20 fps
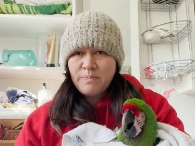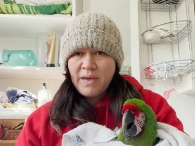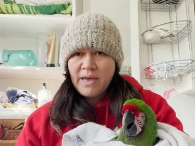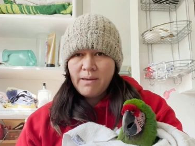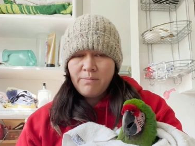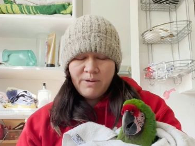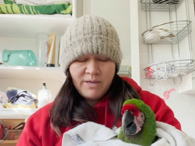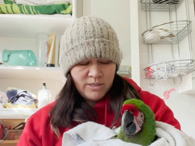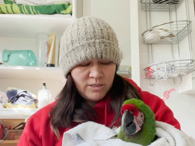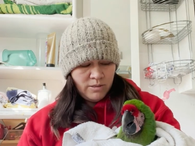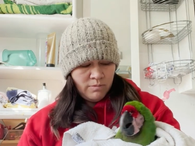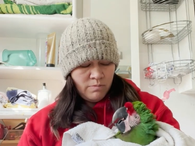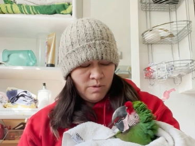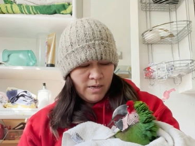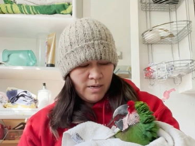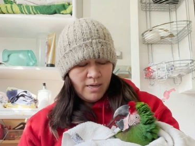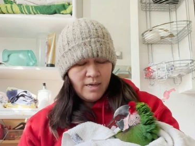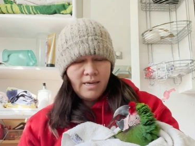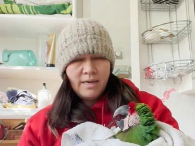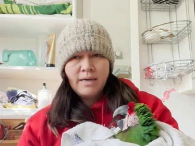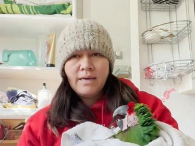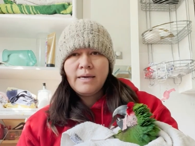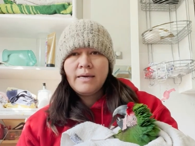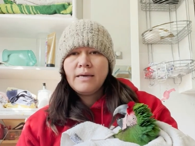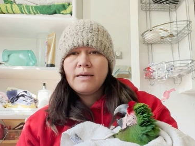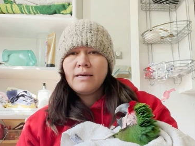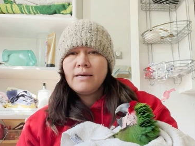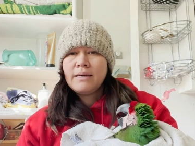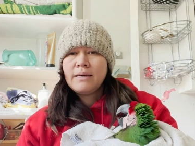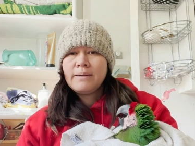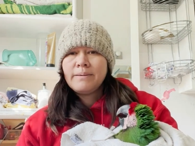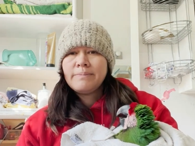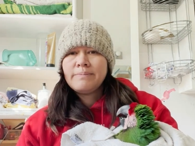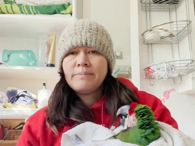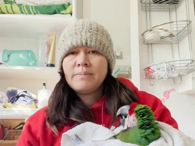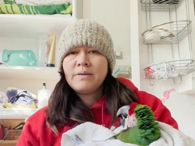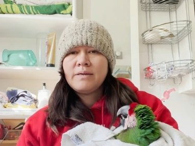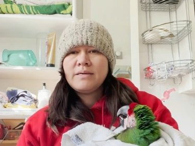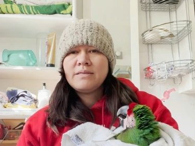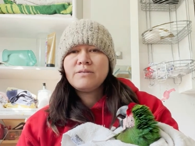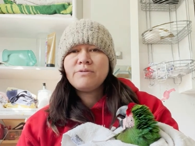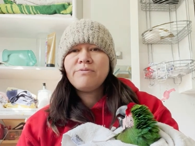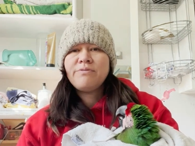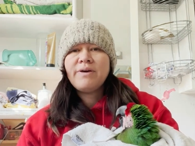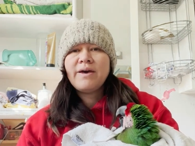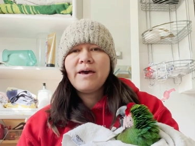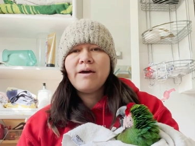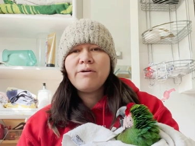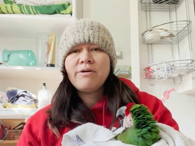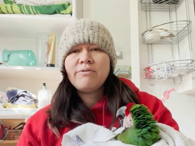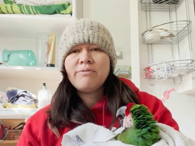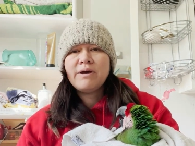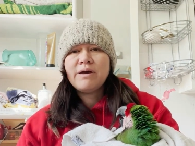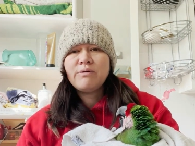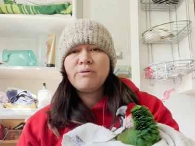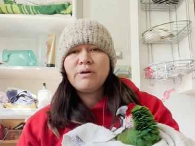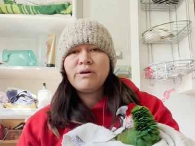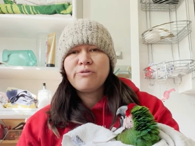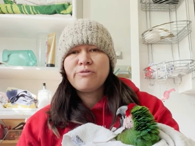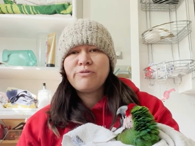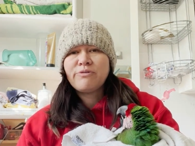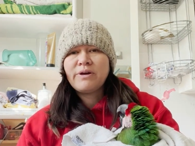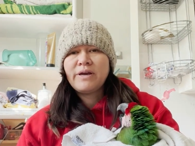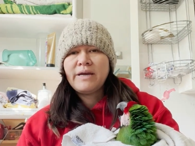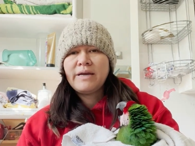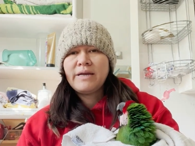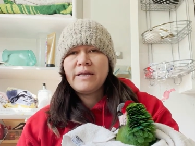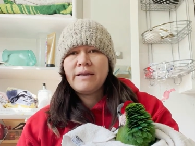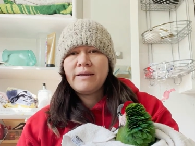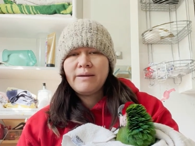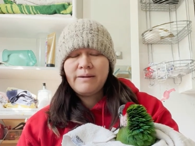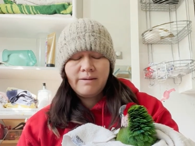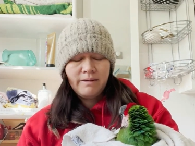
baby too. He's very, very afraid.